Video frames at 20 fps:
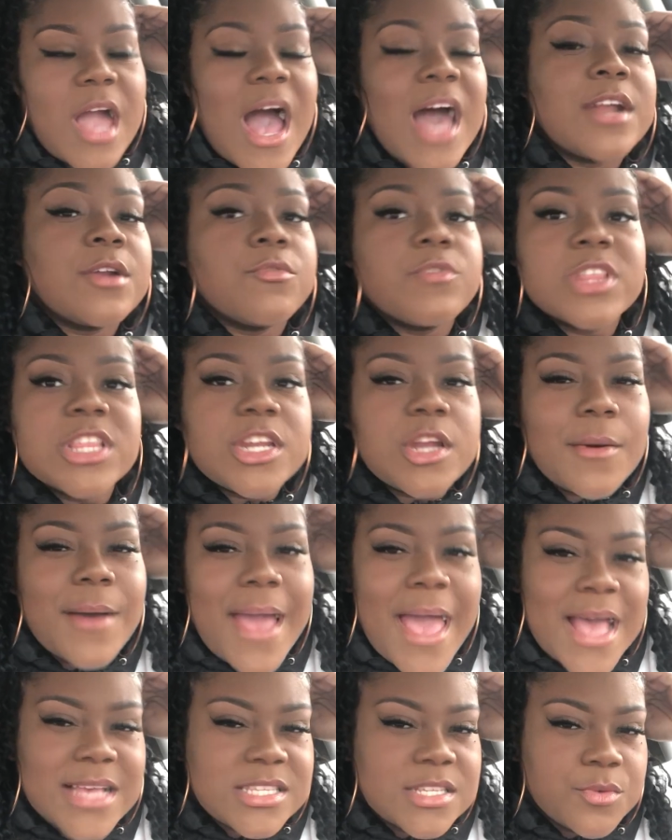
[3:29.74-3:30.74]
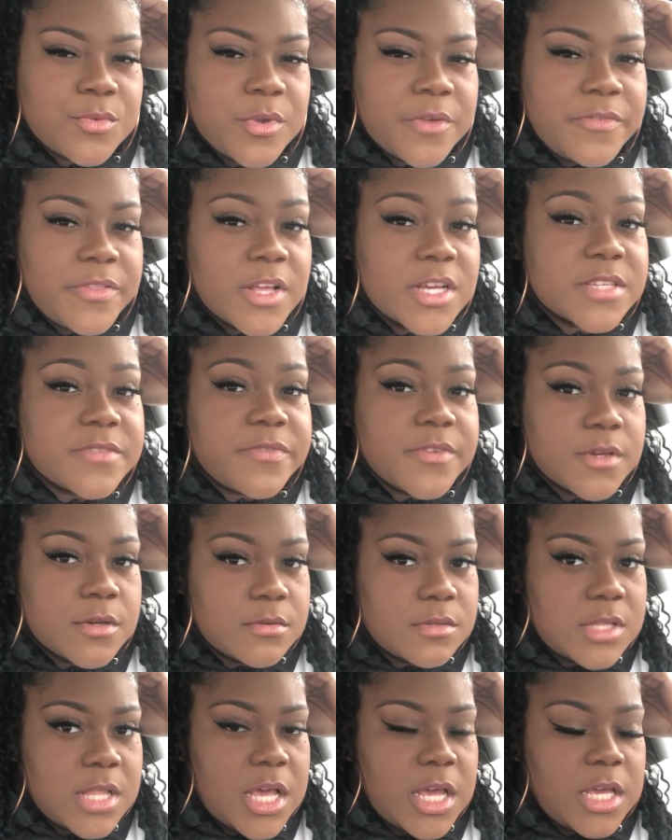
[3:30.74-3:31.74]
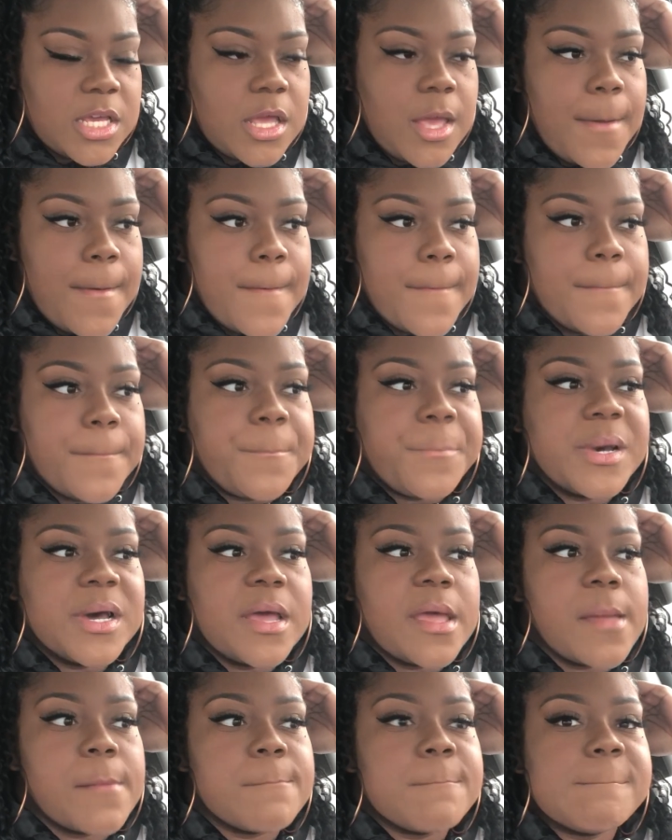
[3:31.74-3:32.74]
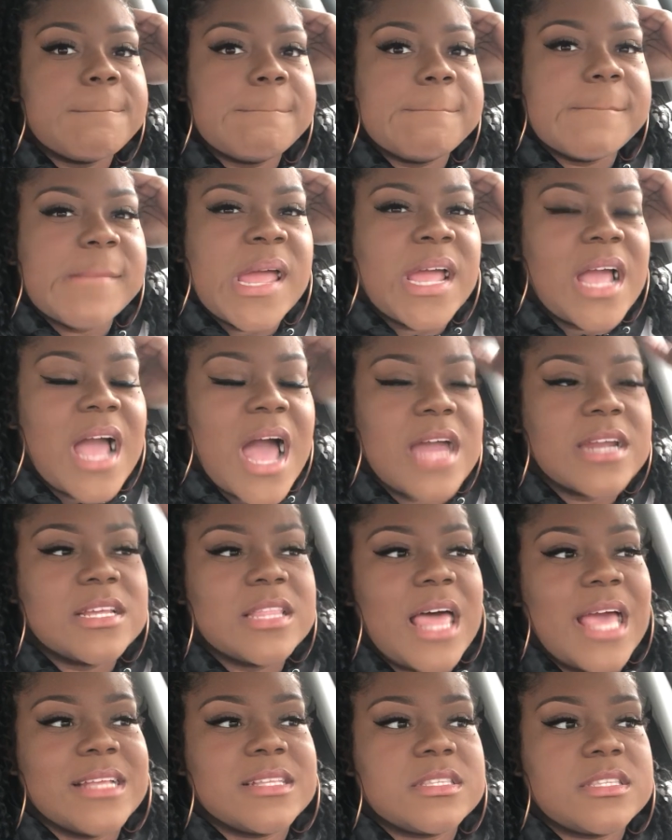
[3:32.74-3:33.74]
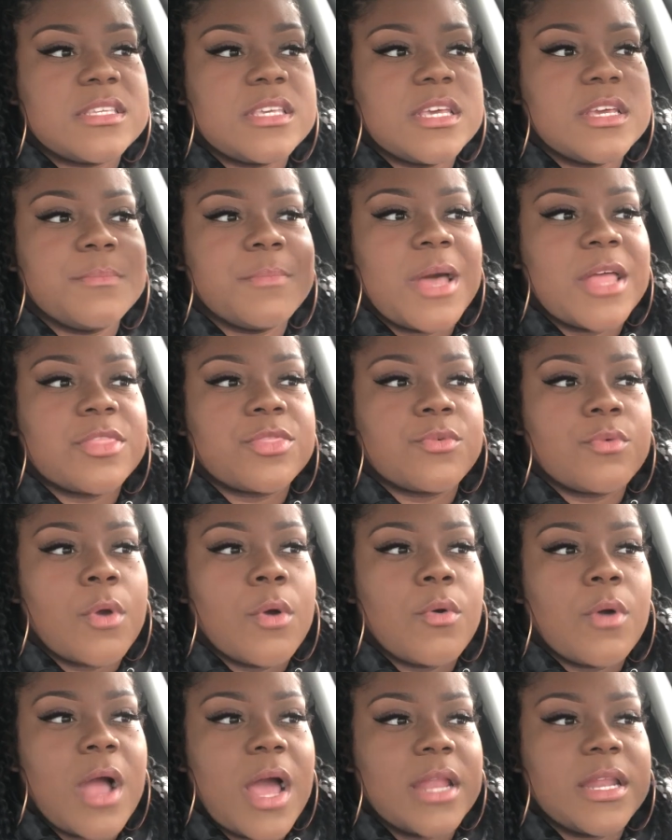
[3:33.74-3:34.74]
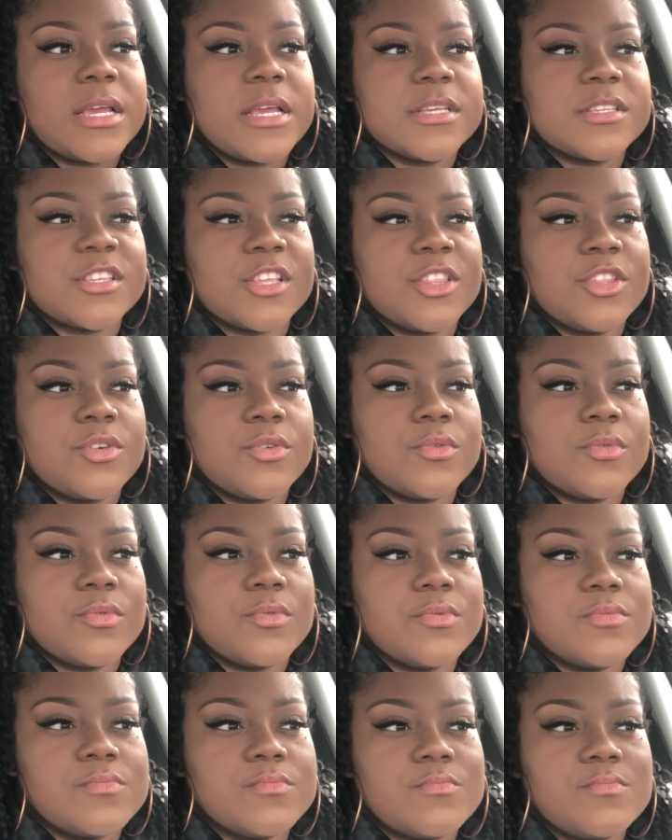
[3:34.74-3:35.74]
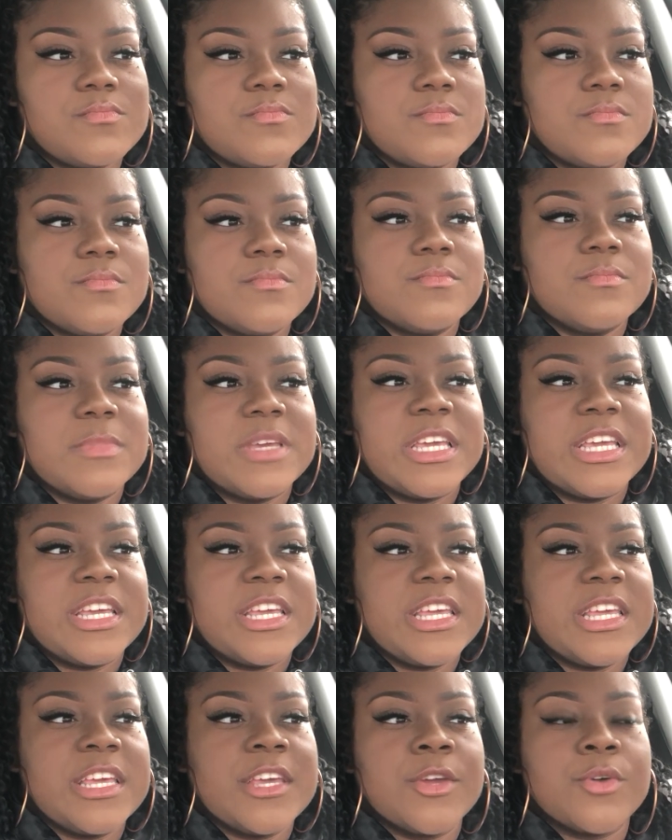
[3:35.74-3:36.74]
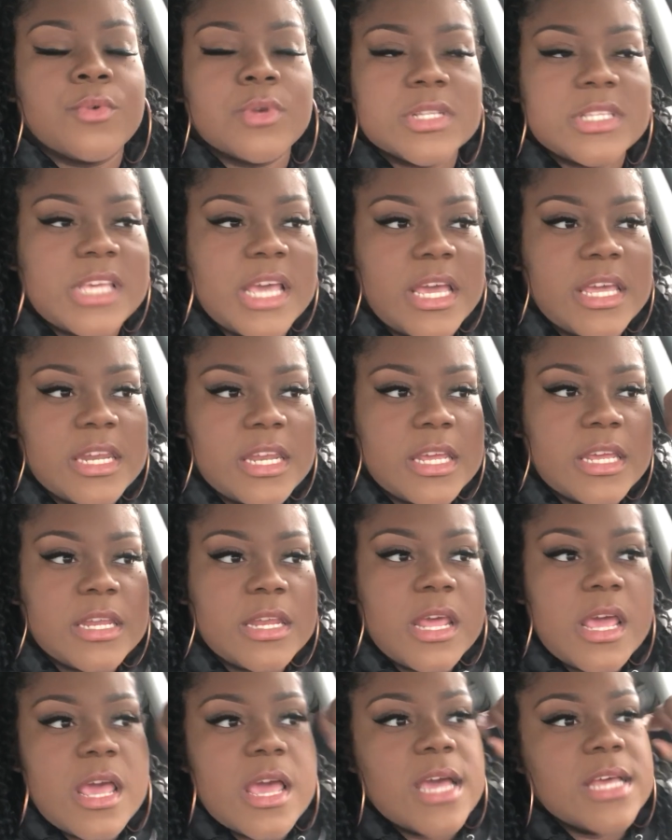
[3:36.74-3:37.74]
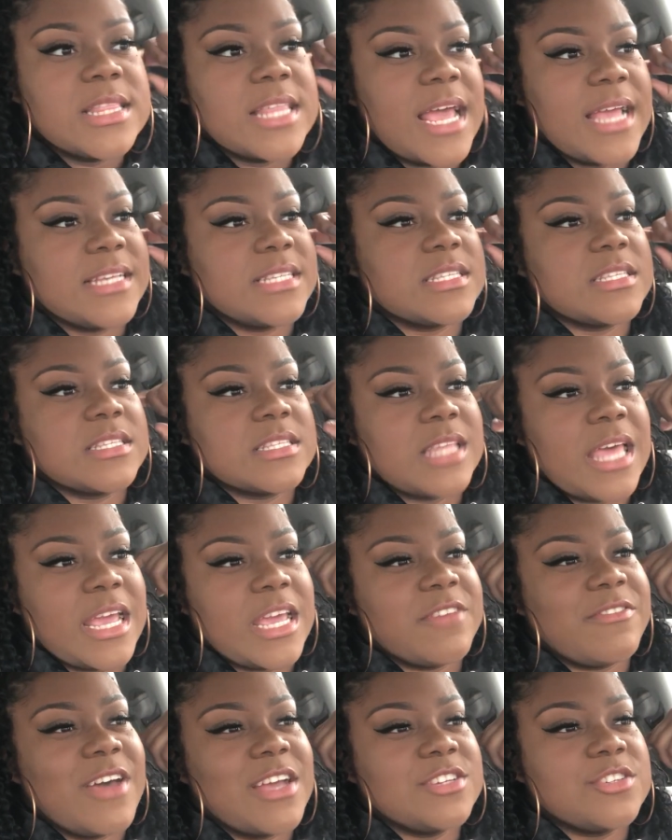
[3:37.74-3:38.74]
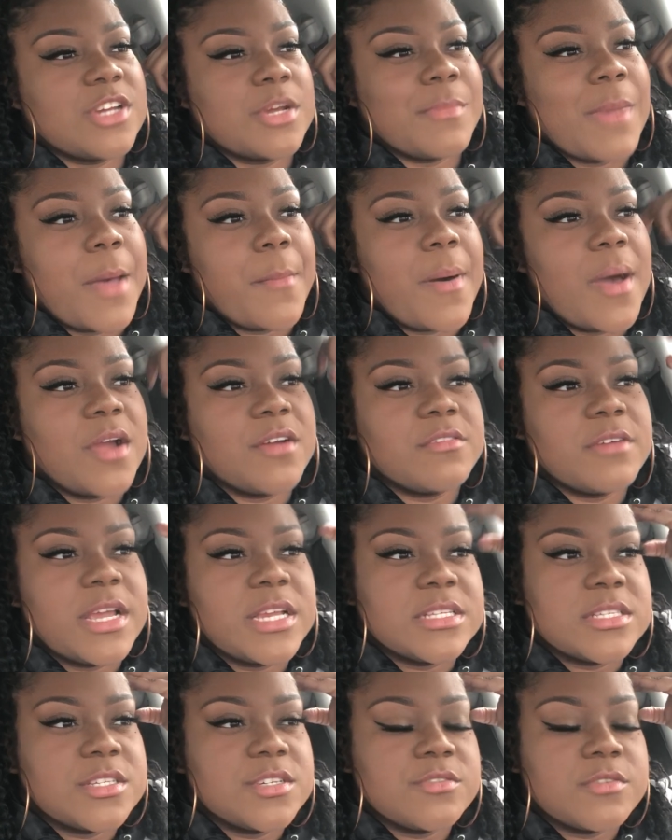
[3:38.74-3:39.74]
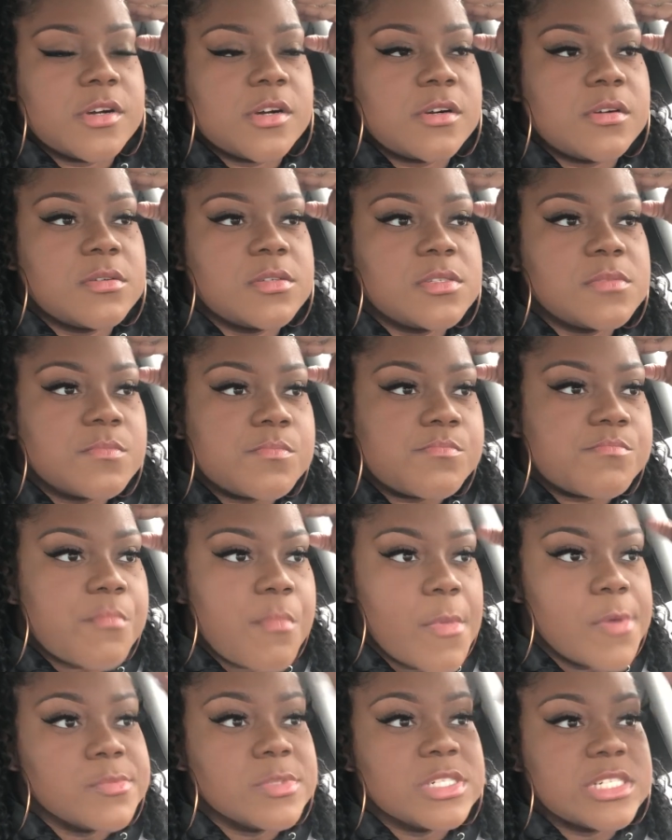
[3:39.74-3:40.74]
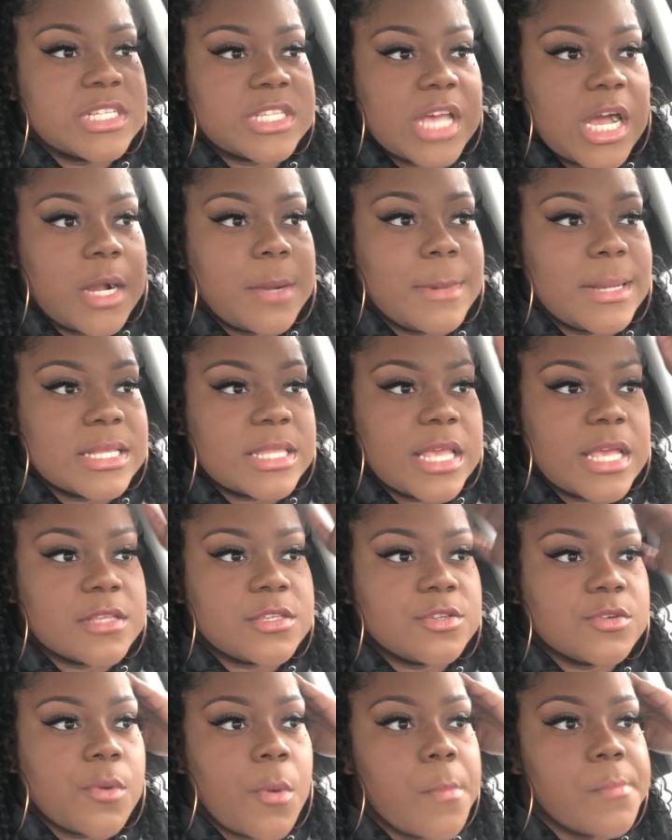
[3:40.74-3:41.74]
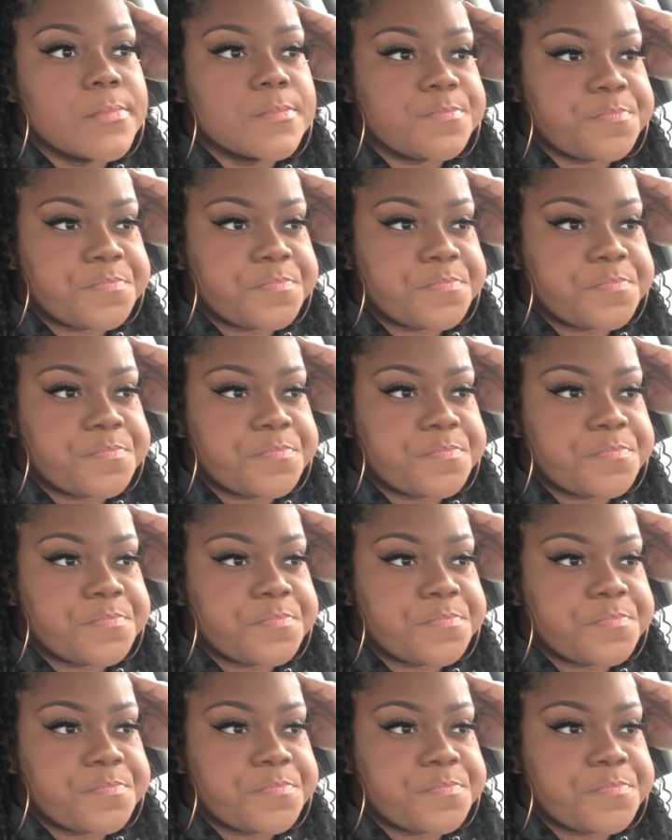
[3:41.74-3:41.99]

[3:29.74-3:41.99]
I don't really know what acid reflux feels like, but it kind of like my throat kind of gets a little irritated. Like if I drink my Powerade Zeros, and we could talk about that too.